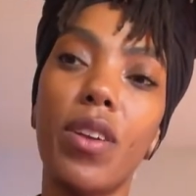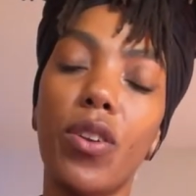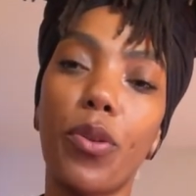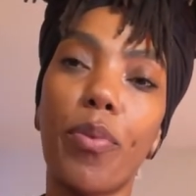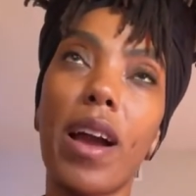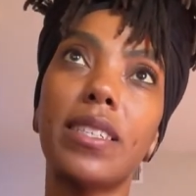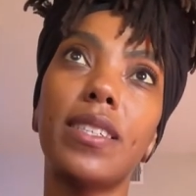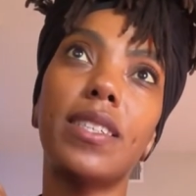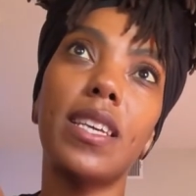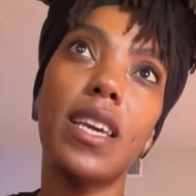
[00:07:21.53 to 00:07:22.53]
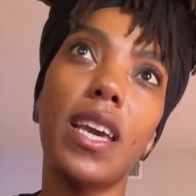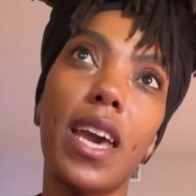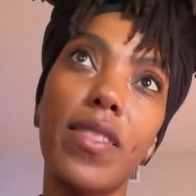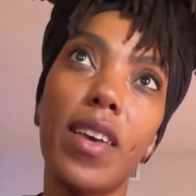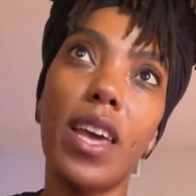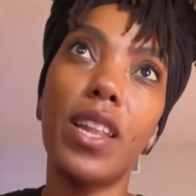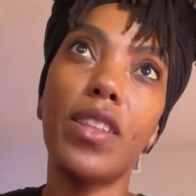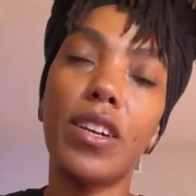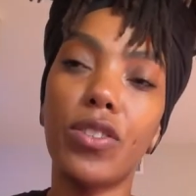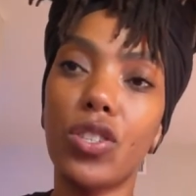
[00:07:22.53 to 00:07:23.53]
are practicing, and then
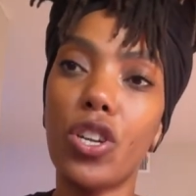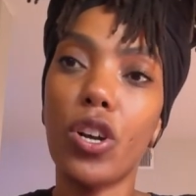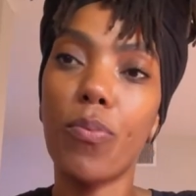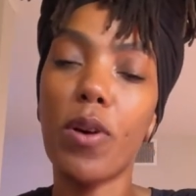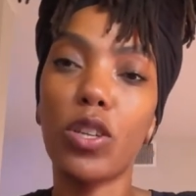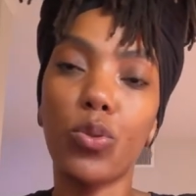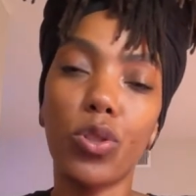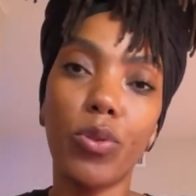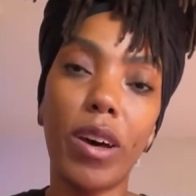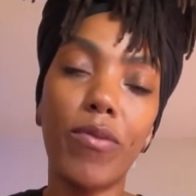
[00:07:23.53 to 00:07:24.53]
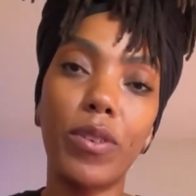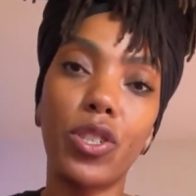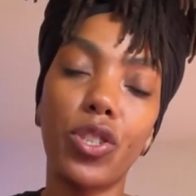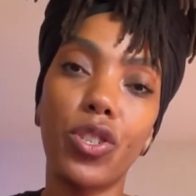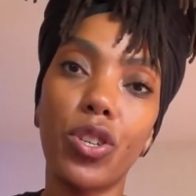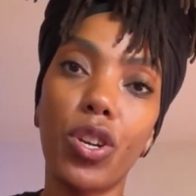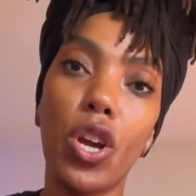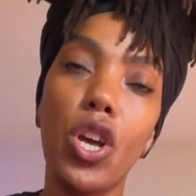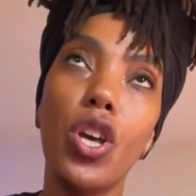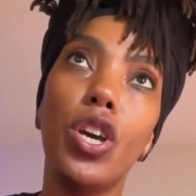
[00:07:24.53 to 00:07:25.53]
there's your module 12, which is your
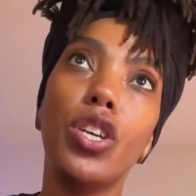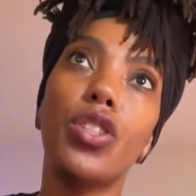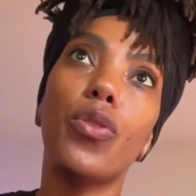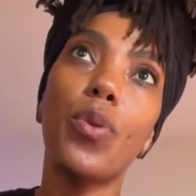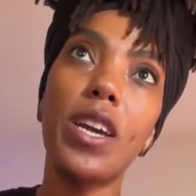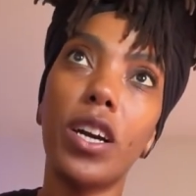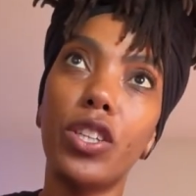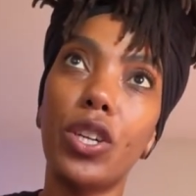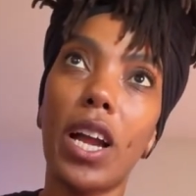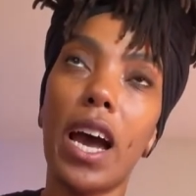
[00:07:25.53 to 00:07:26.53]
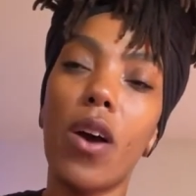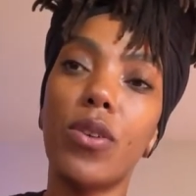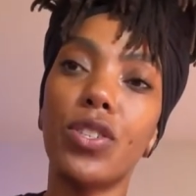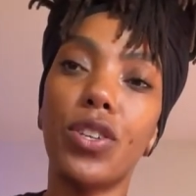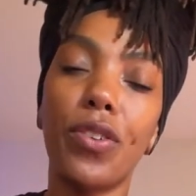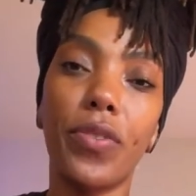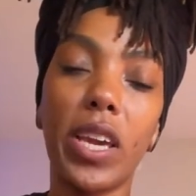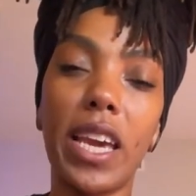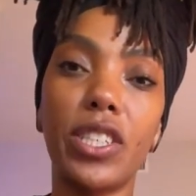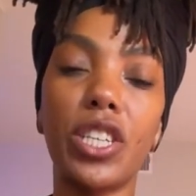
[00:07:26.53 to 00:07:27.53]
300-hour
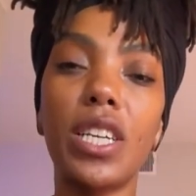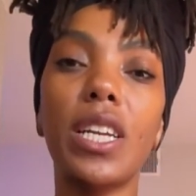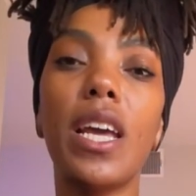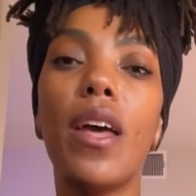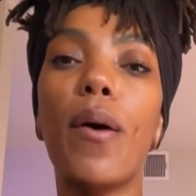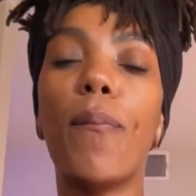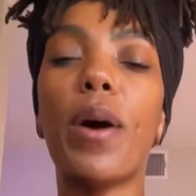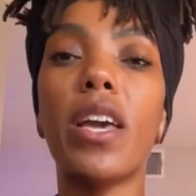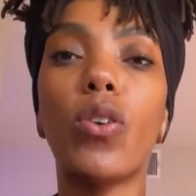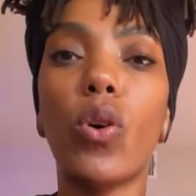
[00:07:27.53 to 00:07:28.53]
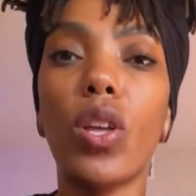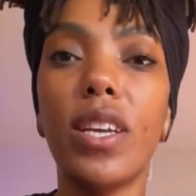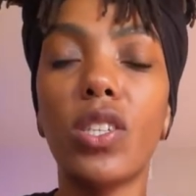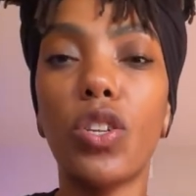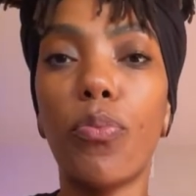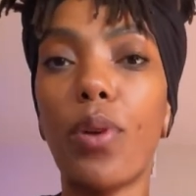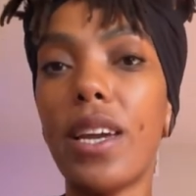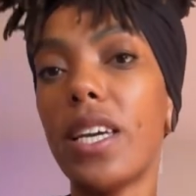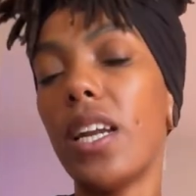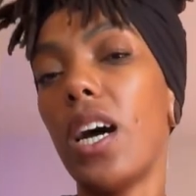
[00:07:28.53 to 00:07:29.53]
certification. My goal is to
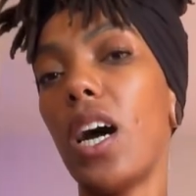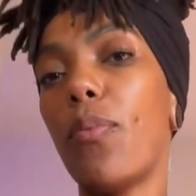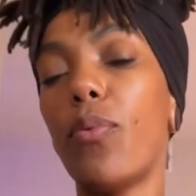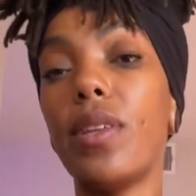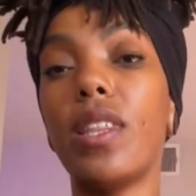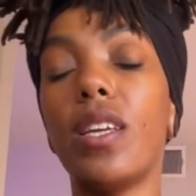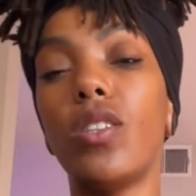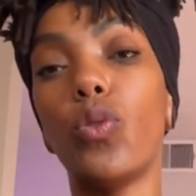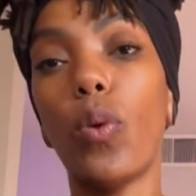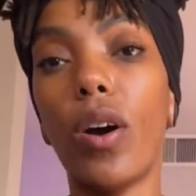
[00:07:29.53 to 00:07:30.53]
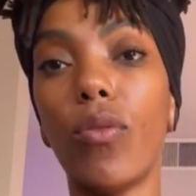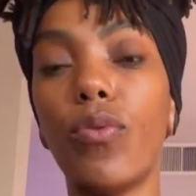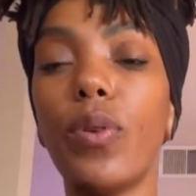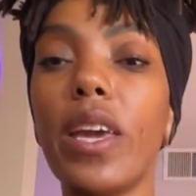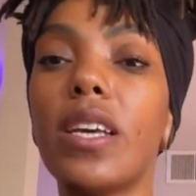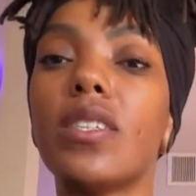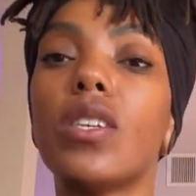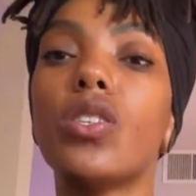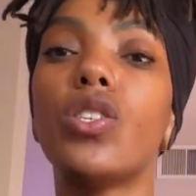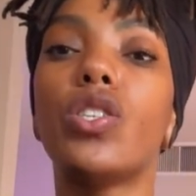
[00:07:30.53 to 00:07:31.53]
break it up within 12 weeks.
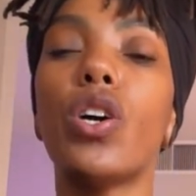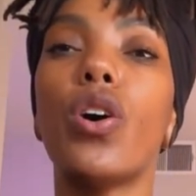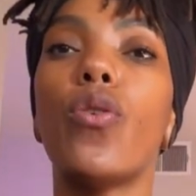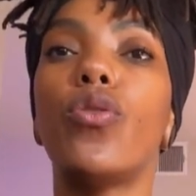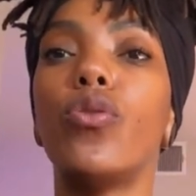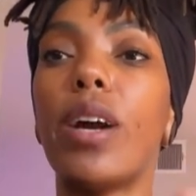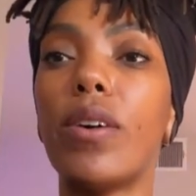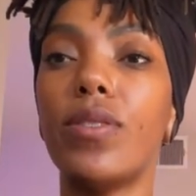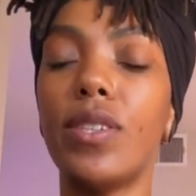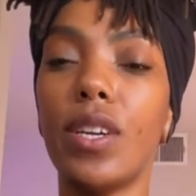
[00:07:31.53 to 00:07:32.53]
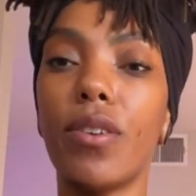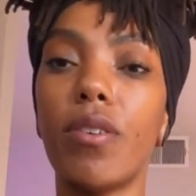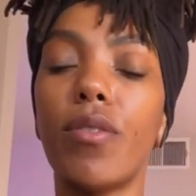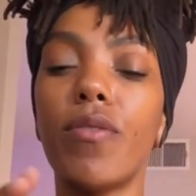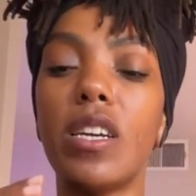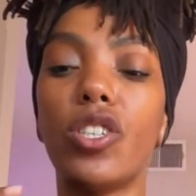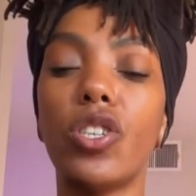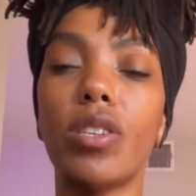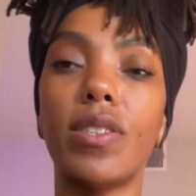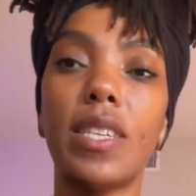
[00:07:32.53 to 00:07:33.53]
So ground 0 is
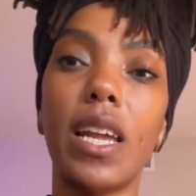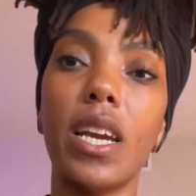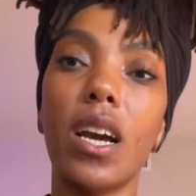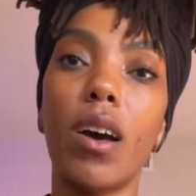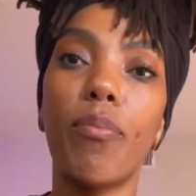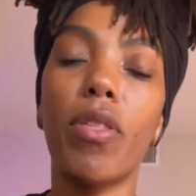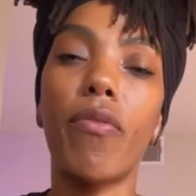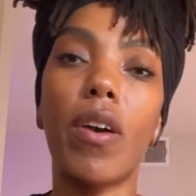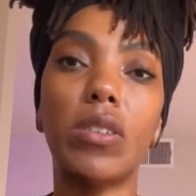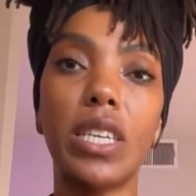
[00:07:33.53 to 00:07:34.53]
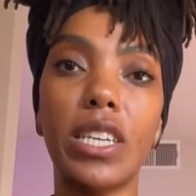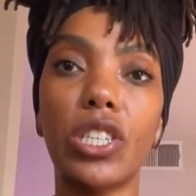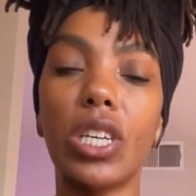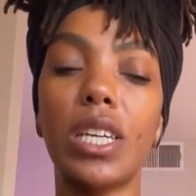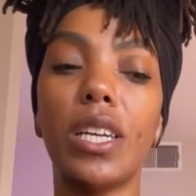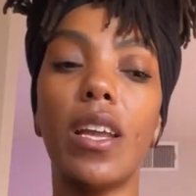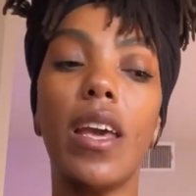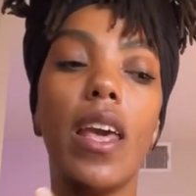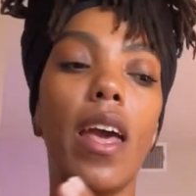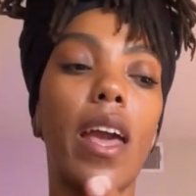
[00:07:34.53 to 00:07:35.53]
just setting up the foundation
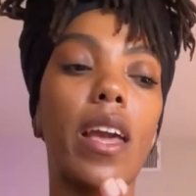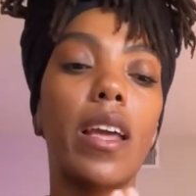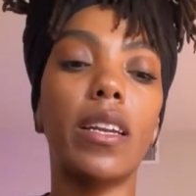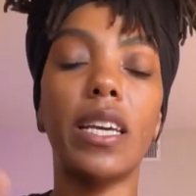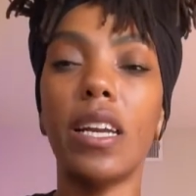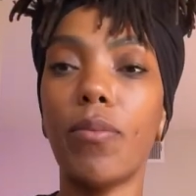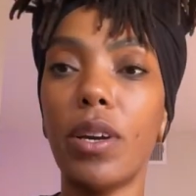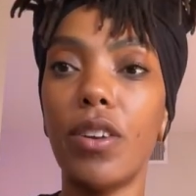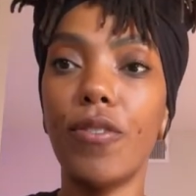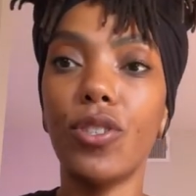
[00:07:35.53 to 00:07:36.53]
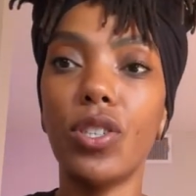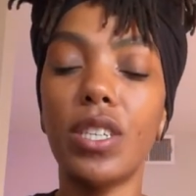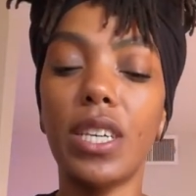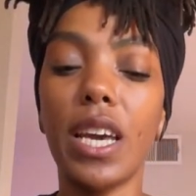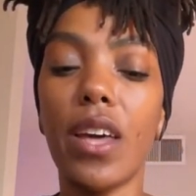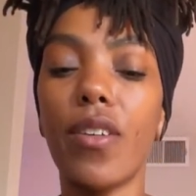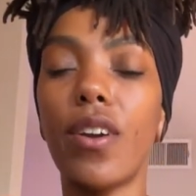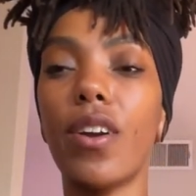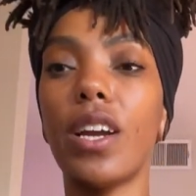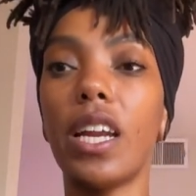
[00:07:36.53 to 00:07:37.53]
and getting my Notion
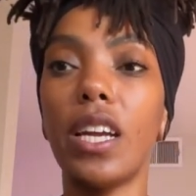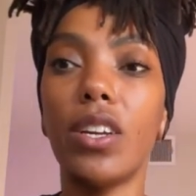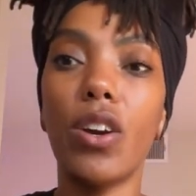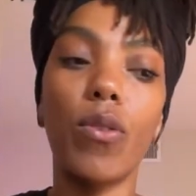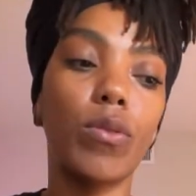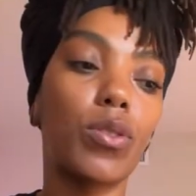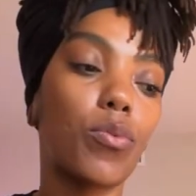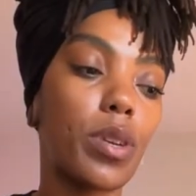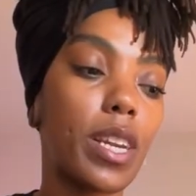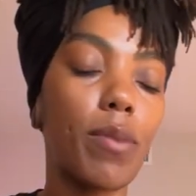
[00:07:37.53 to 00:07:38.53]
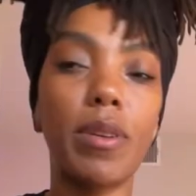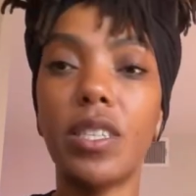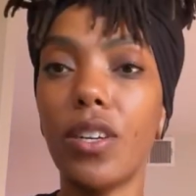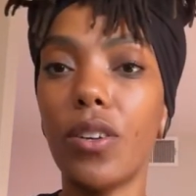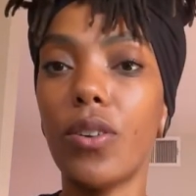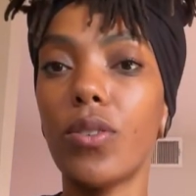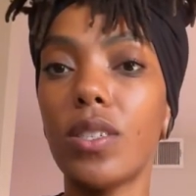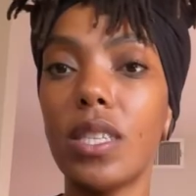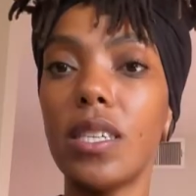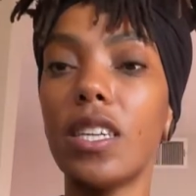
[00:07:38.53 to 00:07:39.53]
together, getting notes, reading materials.
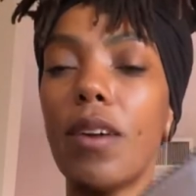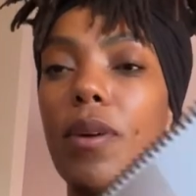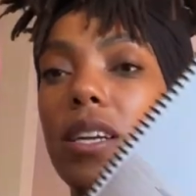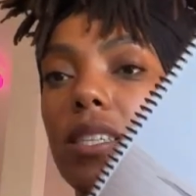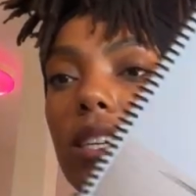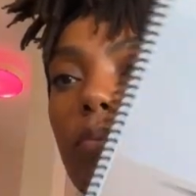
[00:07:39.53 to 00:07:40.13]
This time I did